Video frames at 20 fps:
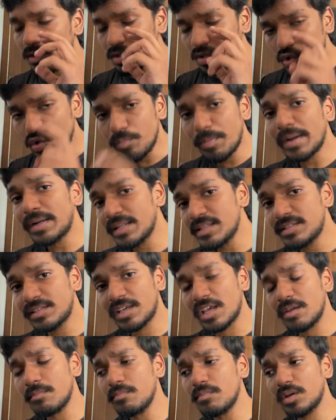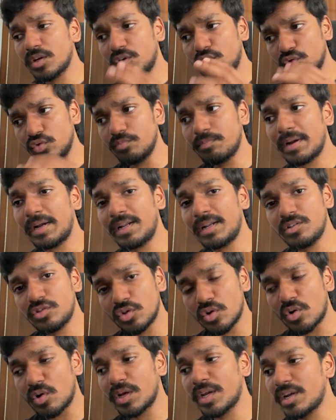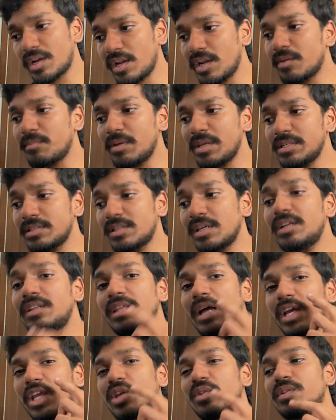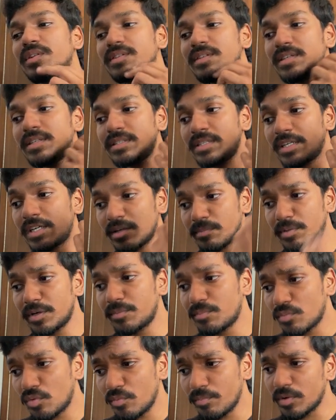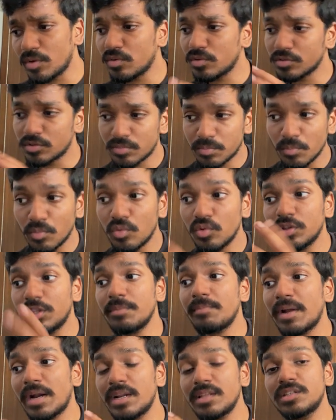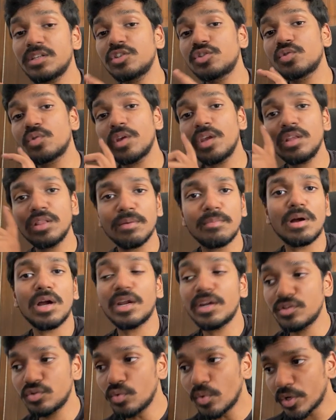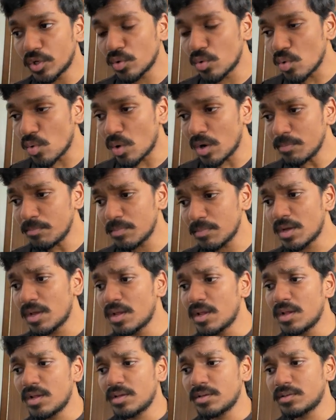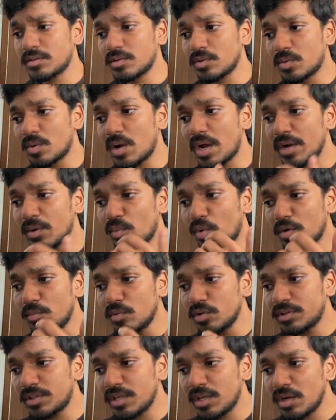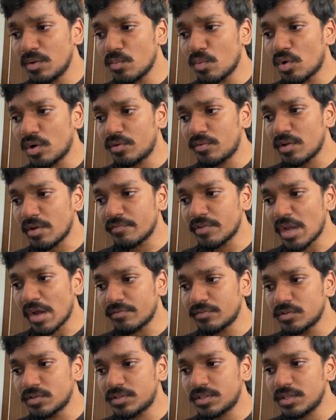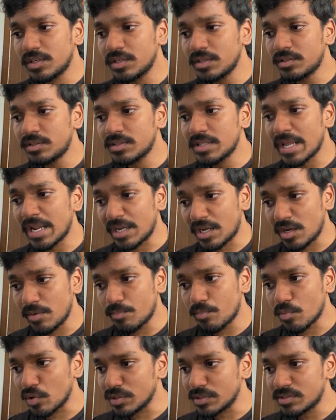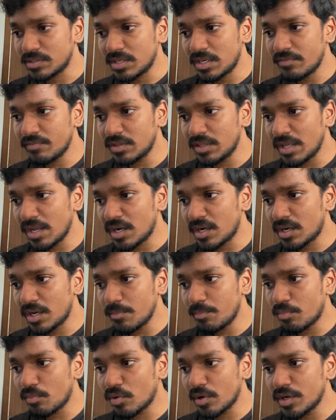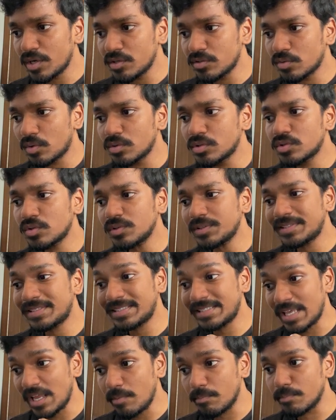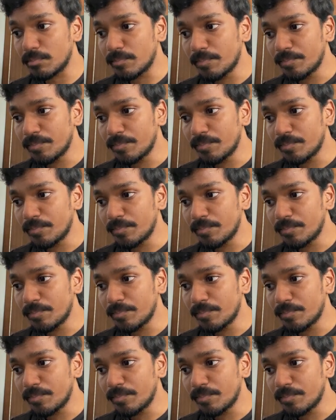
two patterns came in two patterns long entry it means that the accuracy is a little bit more because both the patterns are showing the market is going to go up so and one more thing what we have to see is the entry points even the entry point is also same